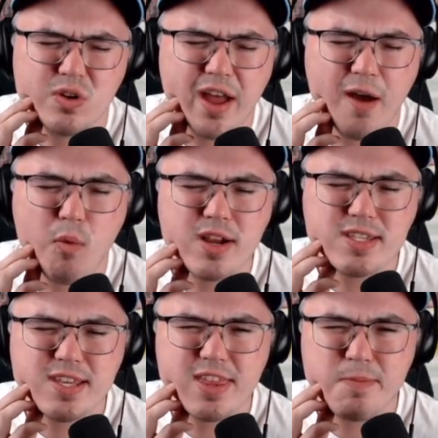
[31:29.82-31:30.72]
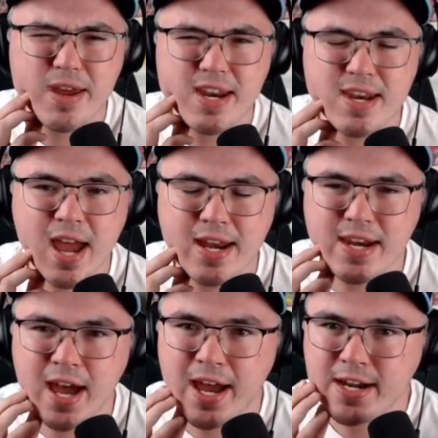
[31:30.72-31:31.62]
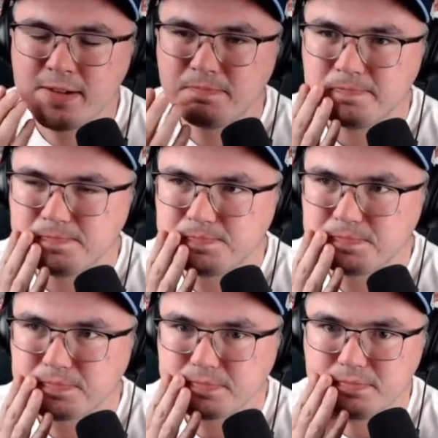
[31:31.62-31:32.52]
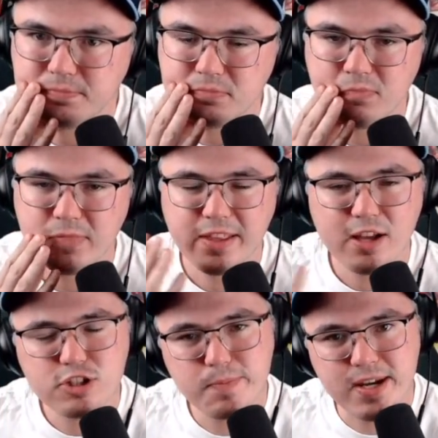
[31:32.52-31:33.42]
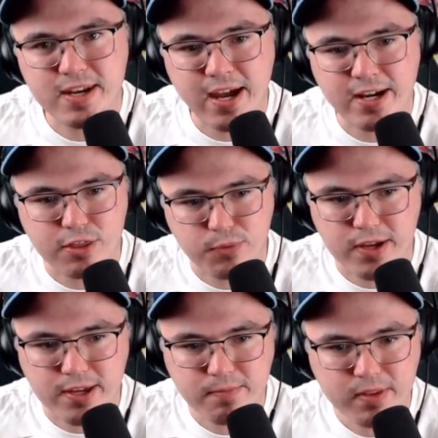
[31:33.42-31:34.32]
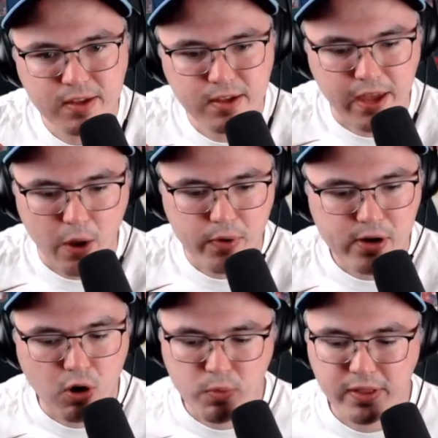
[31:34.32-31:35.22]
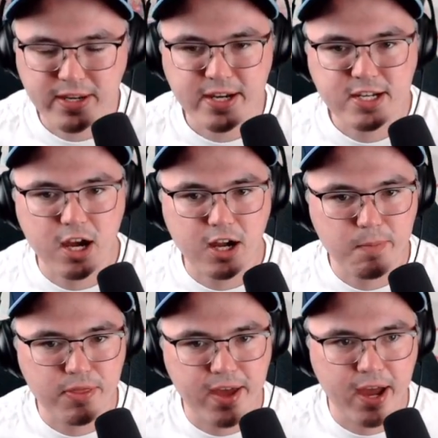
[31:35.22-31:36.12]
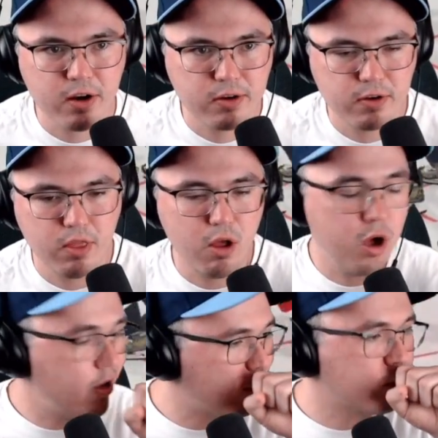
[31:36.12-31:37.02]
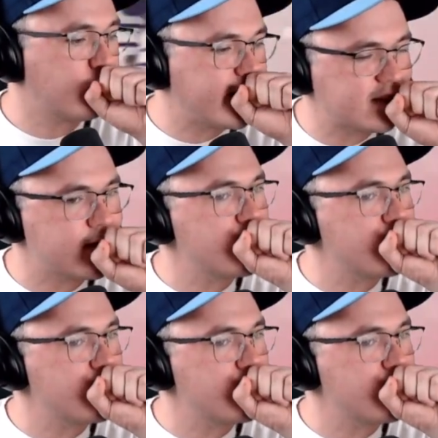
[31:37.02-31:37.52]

I want to say that they made it in 99. They also made it in 93, and we don't really need to talk about that. Gretzky.